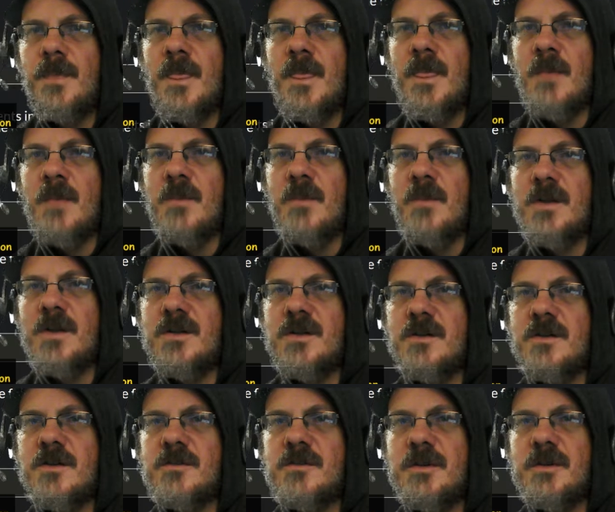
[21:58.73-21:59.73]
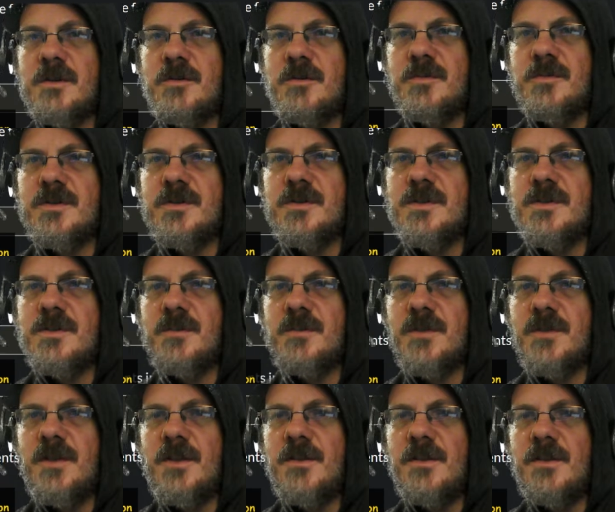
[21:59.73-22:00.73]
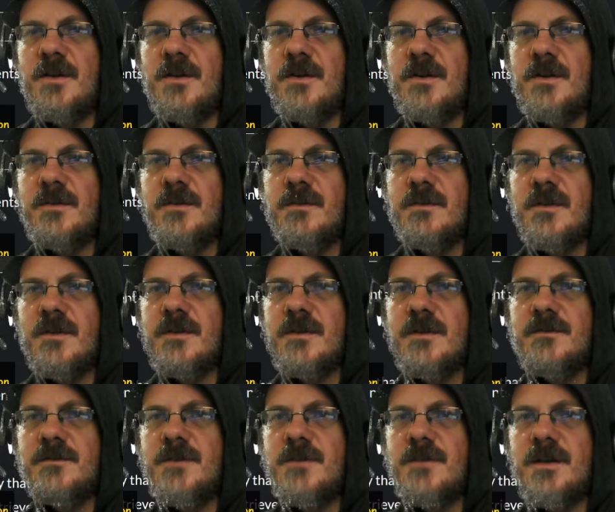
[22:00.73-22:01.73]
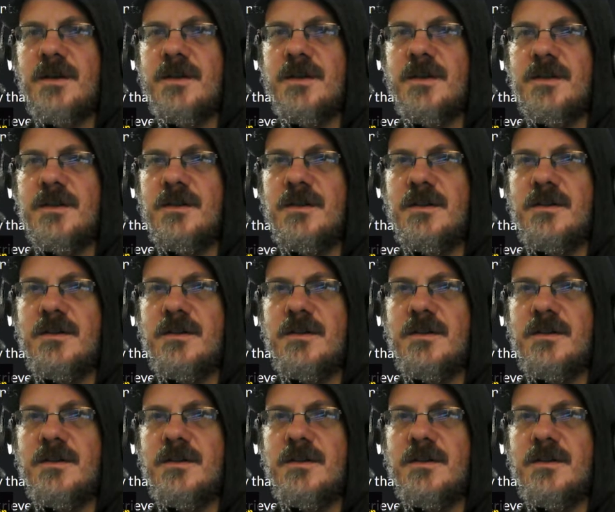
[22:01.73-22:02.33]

But I should also be able to put something in there, like find.